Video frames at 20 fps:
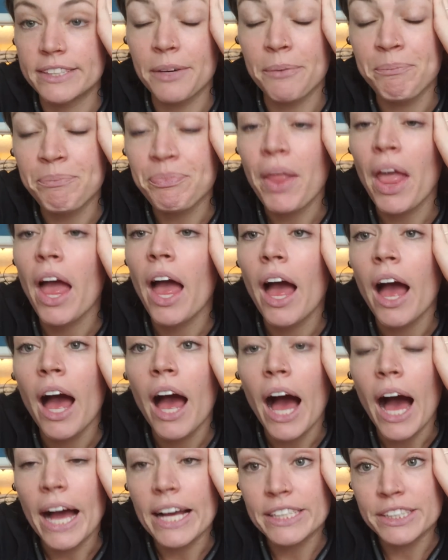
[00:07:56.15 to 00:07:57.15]
So
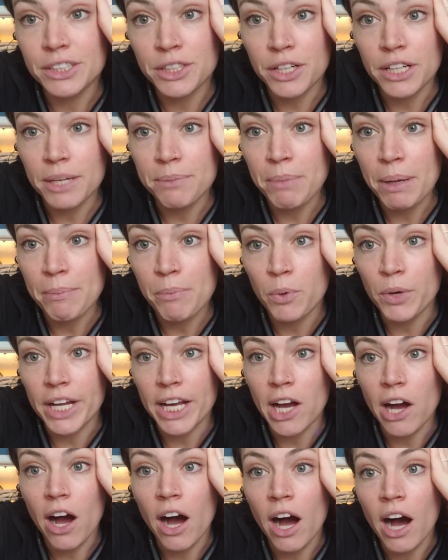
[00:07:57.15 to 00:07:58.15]
I started my
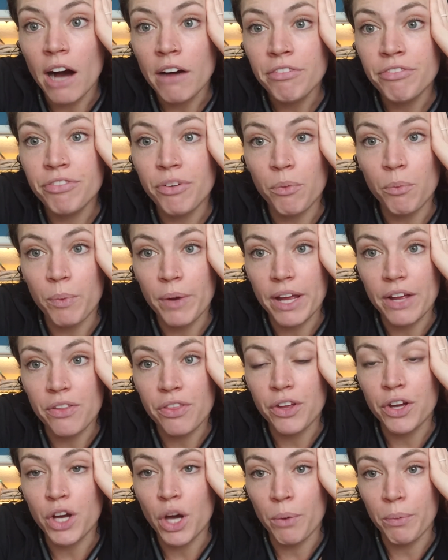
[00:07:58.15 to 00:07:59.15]
morning off
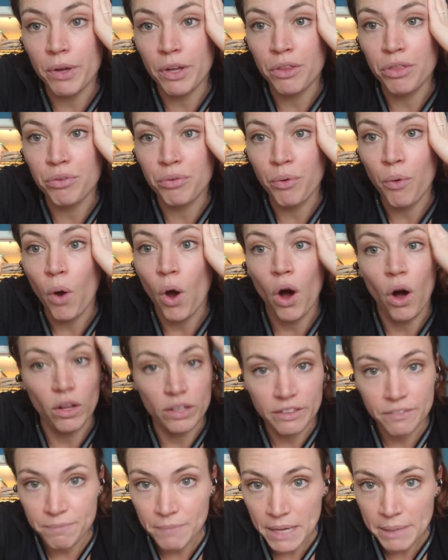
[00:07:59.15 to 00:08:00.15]
with going through
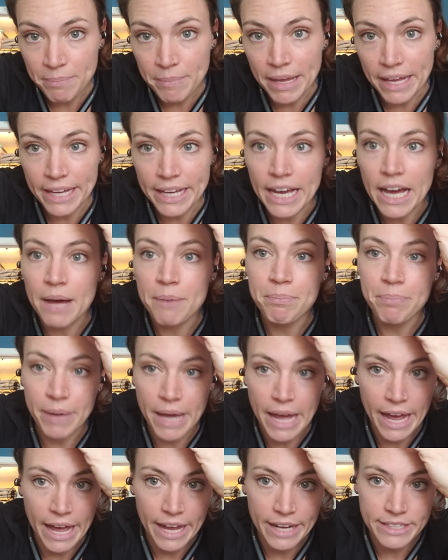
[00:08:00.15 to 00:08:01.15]
all of my makeup
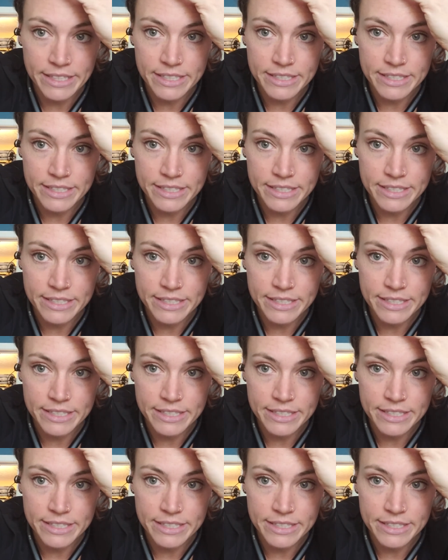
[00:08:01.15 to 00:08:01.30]
and